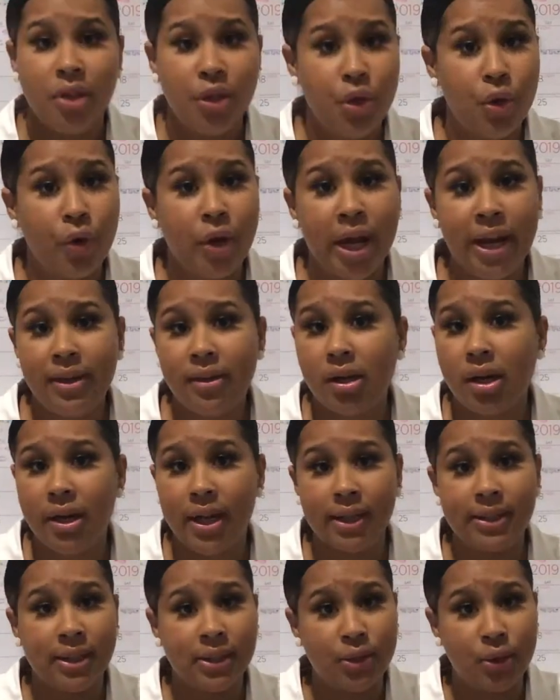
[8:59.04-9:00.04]
You can
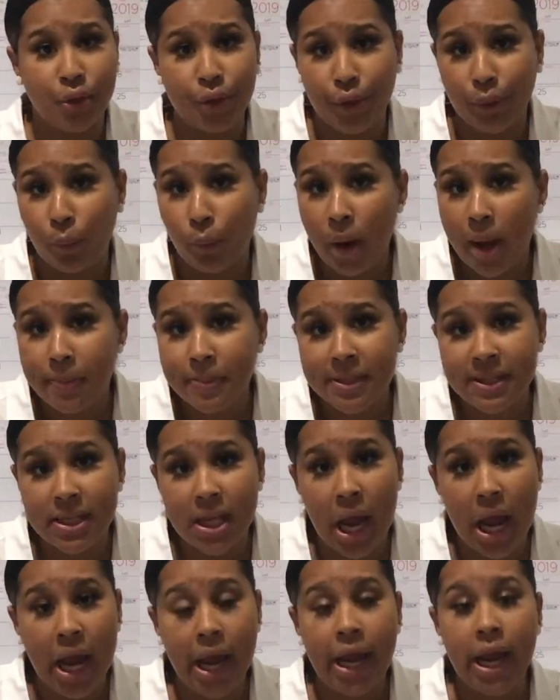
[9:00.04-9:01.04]
connect it to your
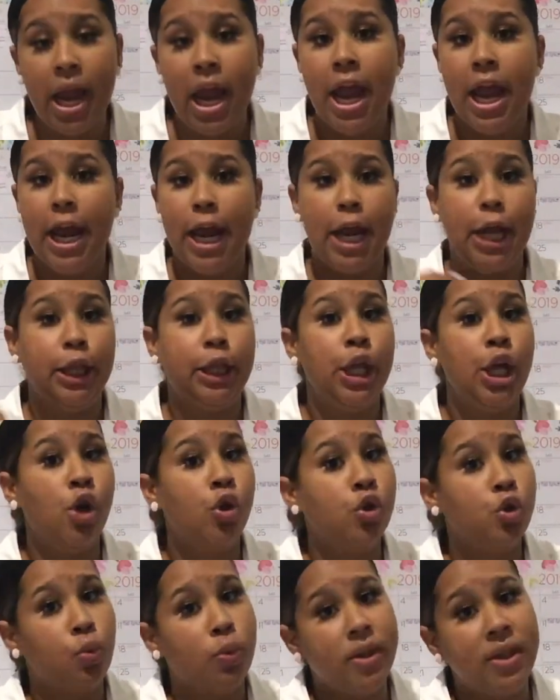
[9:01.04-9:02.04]
website. It
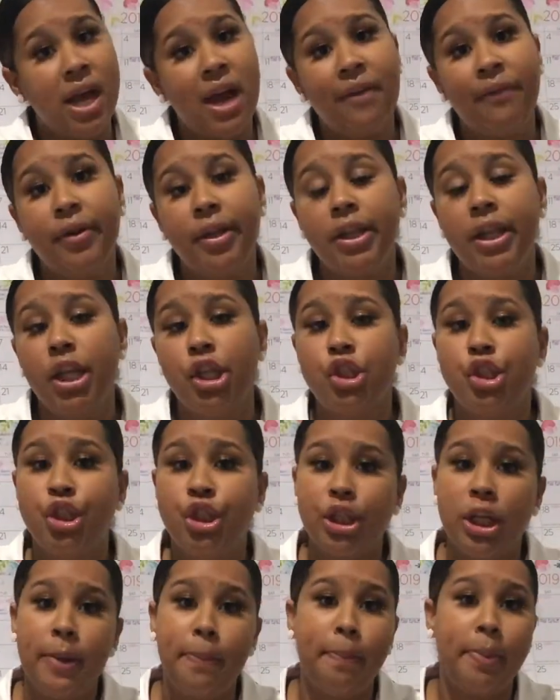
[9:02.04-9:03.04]
deals with everything,
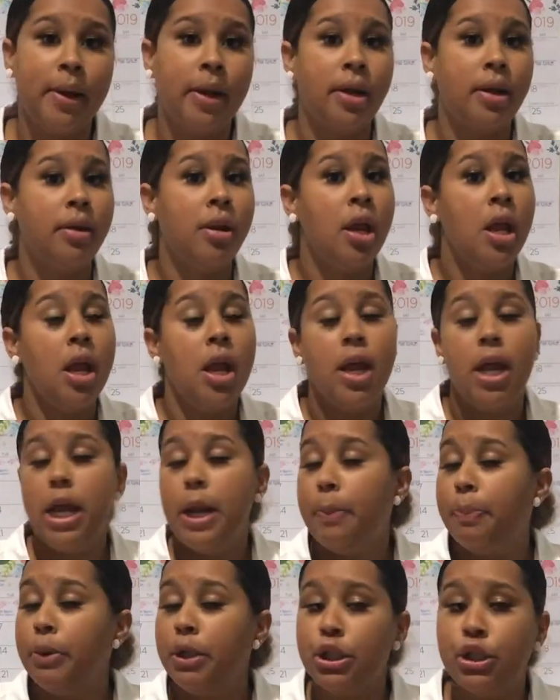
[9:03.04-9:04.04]
shipping.
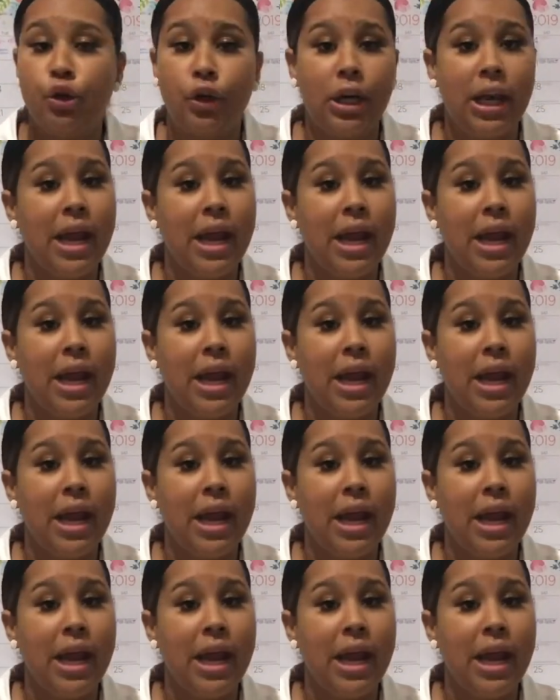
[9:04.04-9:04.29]
It prints your